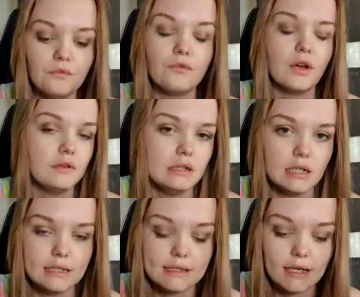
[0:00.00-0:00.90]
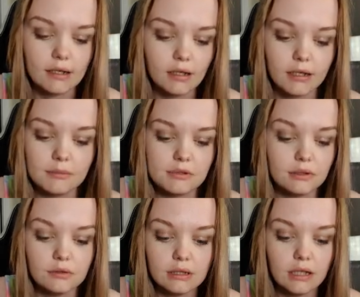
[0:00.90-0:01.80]
Very nice set. I
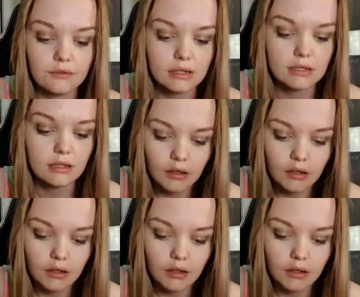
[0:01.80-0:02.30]
absolutely love it.